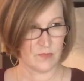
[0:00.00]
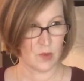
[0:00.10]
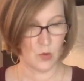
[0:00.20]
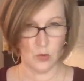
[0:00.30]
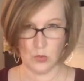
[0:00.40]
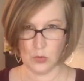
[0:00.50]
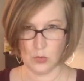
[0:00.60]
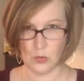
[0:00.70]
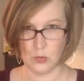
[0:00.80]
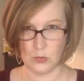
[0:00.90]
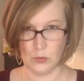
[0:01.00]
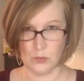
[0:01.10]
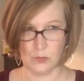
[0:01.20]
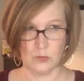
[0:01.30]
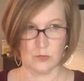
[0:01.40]
Oh.
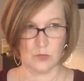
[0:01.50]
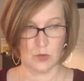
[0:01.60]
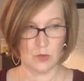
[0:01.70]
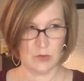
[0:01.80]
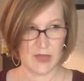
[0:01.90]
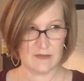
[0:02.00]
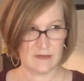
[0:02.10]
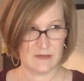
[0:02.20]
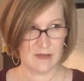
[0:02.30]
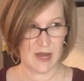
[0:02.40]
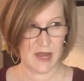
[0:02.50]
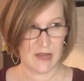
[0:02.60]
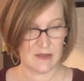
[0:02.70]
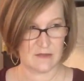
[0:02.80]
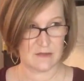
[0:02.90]
Oh, this is
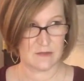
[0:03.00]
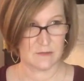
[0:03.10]
nice.